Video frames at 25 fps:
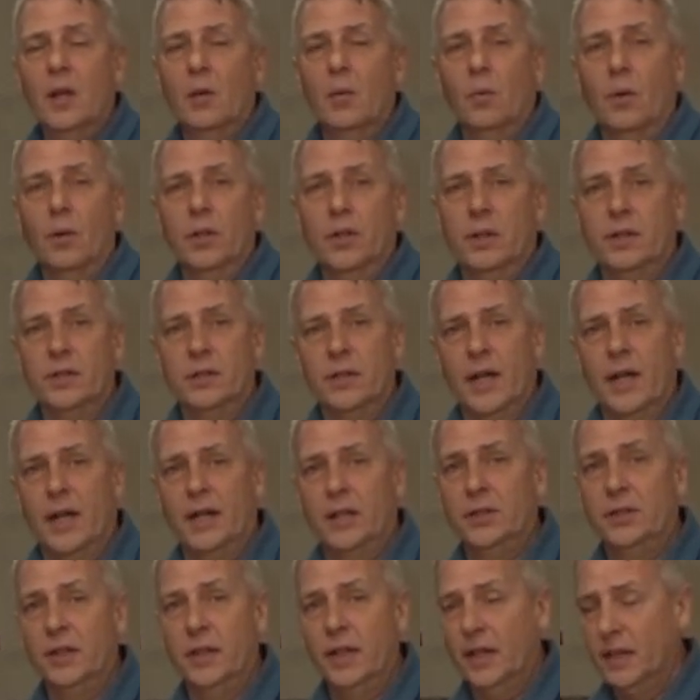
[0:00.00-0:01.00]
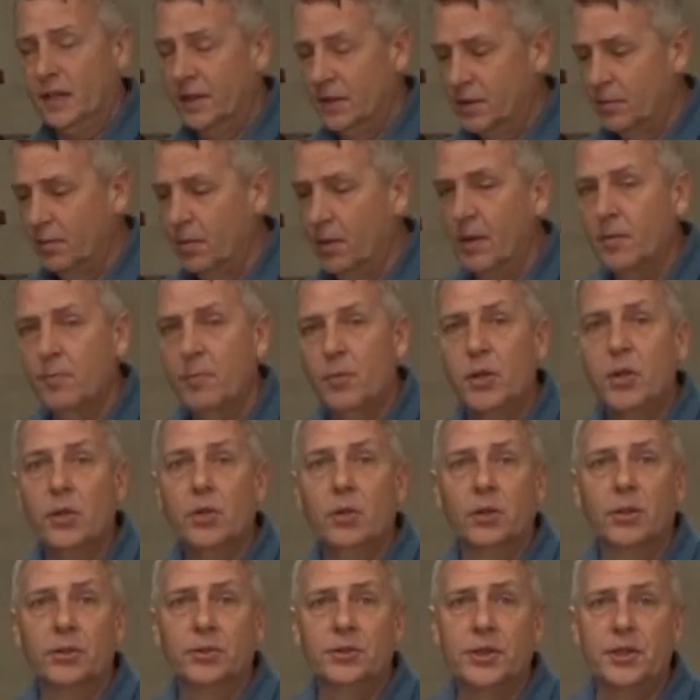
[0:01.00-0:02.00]
which is actually a pretty
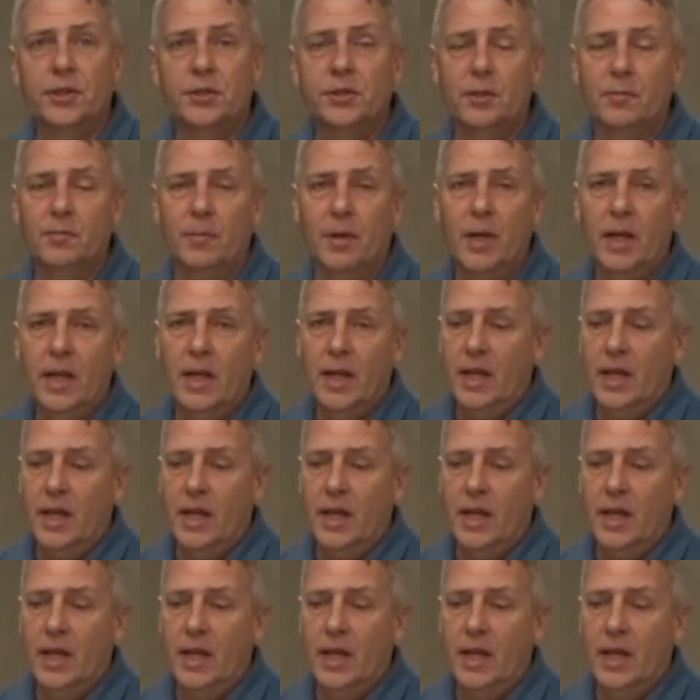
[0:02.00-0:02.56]
cool system.